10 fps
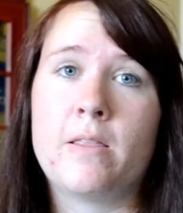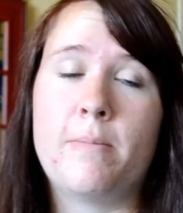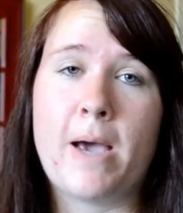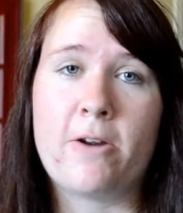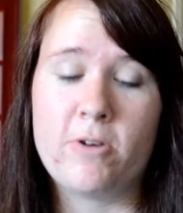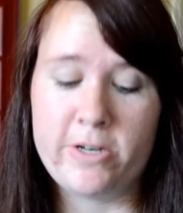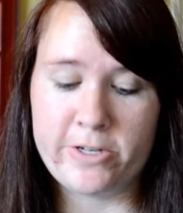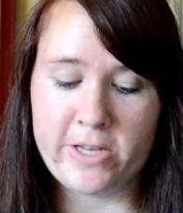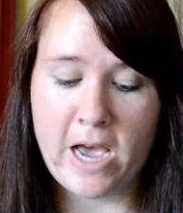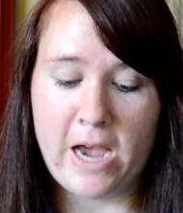The battery just
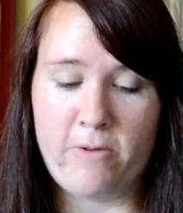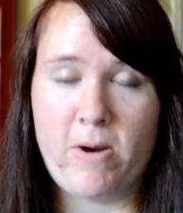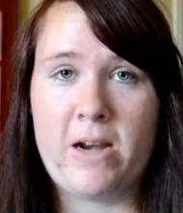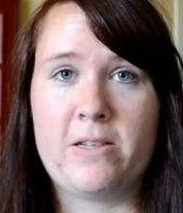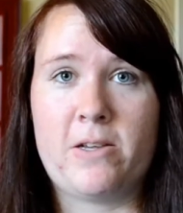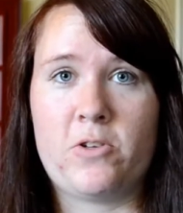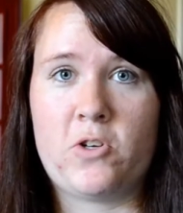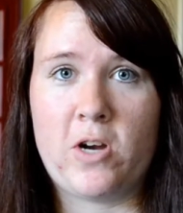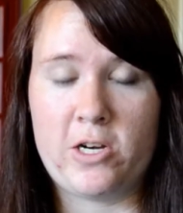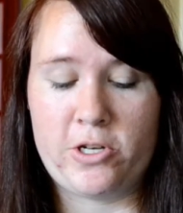died right as I was
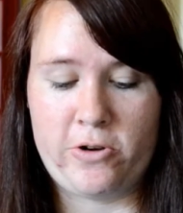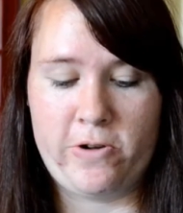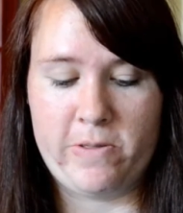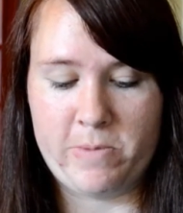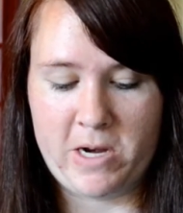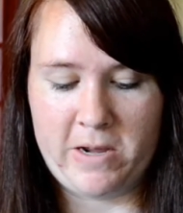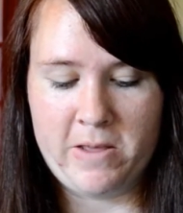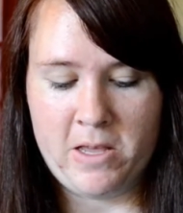trying to show you the money.